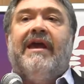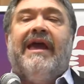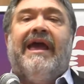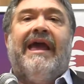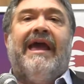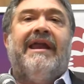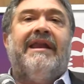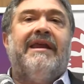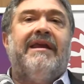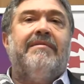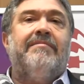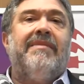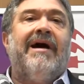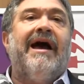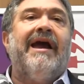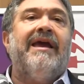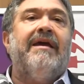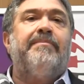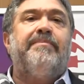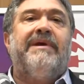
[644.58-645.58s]
And in
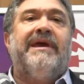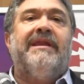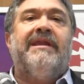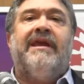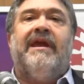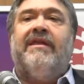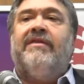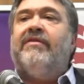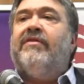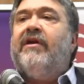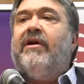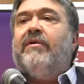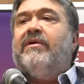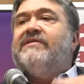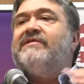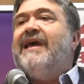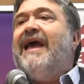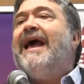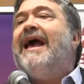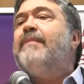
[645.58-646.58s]
my opinion, there
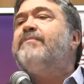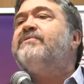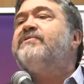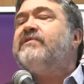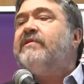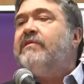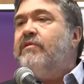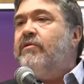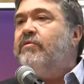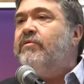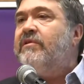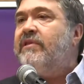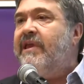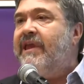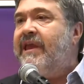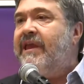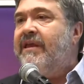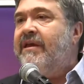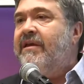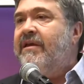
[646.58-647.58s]
is
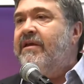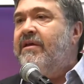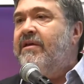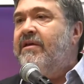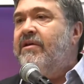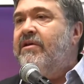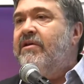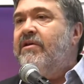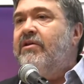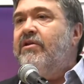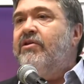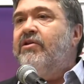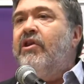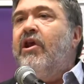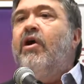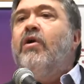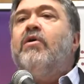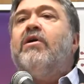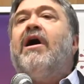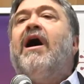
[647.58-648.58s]
absolutely
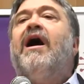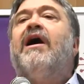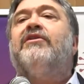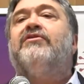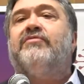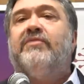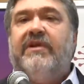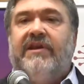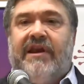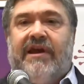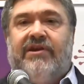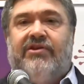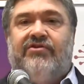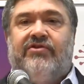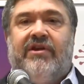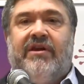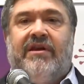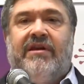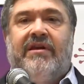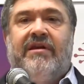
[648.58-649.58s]
no
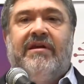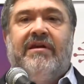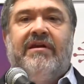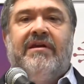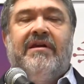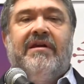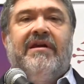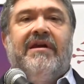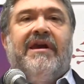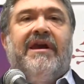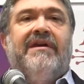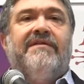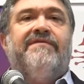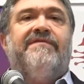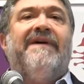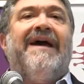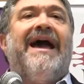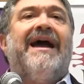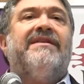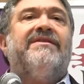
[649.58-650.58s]
contradiction. In
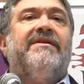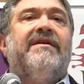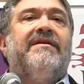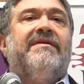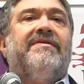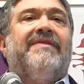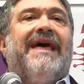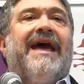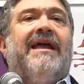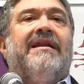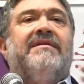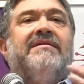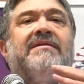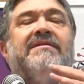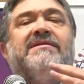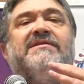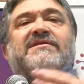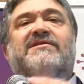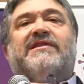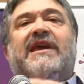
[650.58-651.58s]
fact,
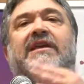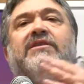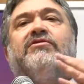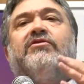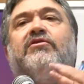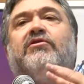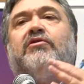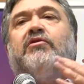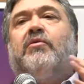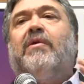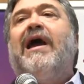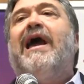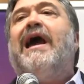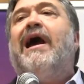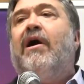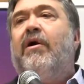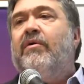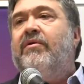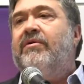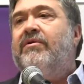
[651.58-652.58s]
that center
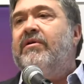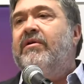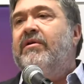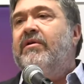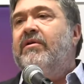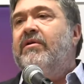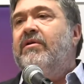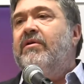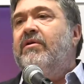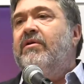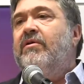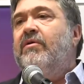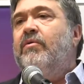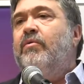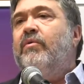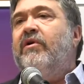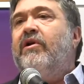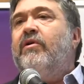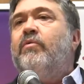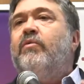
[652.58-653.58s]
ground
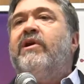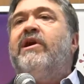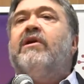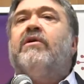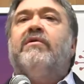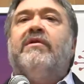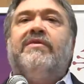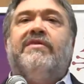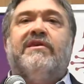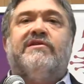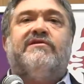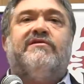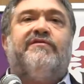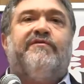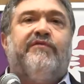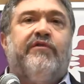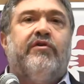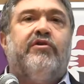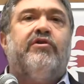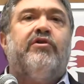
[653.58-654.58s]
where we are in
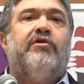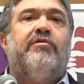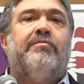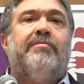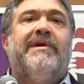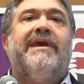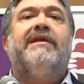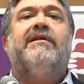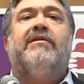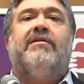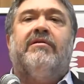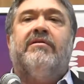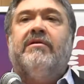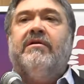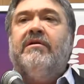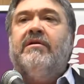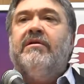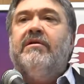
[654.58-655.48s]
this fertile middle,